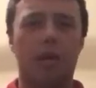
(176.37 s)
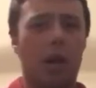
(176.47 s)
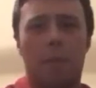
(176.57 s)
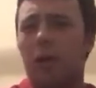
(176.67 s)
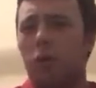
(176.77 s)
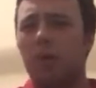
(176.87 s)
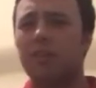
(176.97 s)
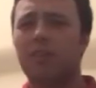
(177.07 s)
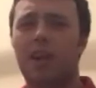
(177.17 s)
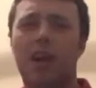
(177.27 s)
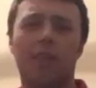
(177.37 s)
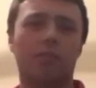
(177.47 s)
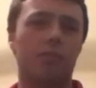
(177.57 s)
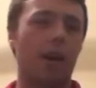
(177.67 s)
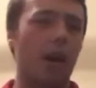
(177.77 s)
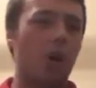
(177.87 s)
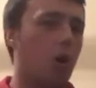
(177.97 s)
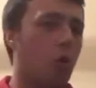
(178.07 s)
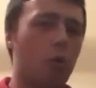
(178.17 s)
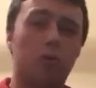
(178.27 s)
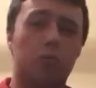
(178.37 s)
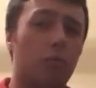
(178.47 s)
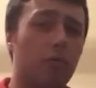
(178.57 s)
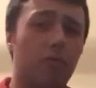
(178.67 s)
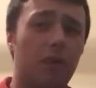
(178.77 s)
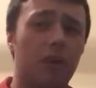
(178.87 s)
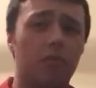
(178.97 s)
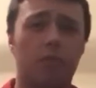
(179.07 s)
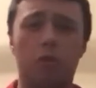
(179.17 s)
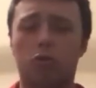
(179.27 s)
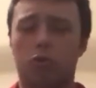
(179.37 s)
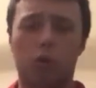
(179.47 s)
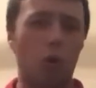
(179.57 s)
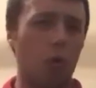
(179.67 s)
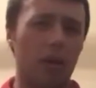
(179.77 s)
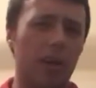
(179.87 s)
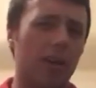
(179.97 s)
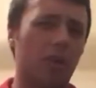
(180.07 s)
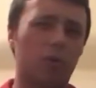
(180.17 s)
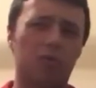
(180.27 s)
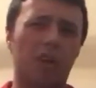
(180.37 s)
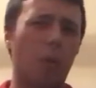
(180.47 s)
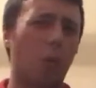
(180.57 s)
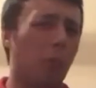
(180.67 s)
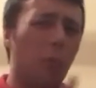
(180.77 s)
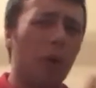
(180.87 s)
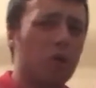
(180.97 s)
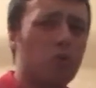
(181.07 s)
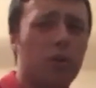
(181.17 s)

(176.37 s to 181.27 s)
get a mic on each side and start whispering things very slowly. They'll say one word